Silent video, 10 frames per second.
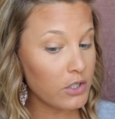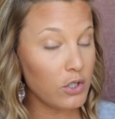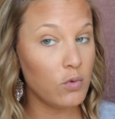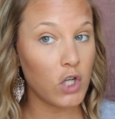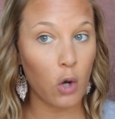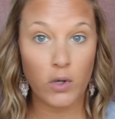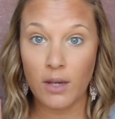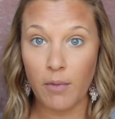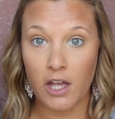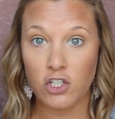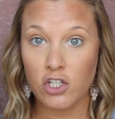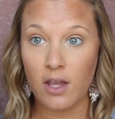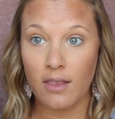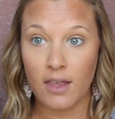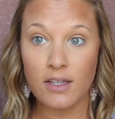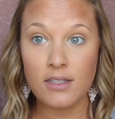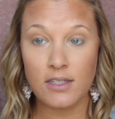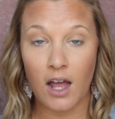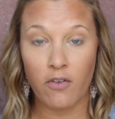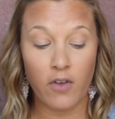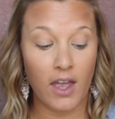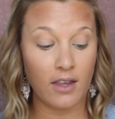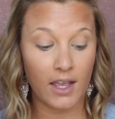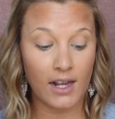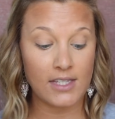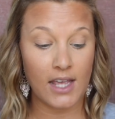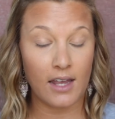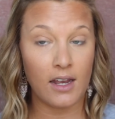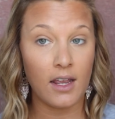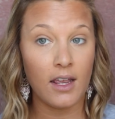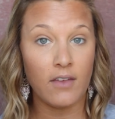You don't need much. This stuff, and like I said,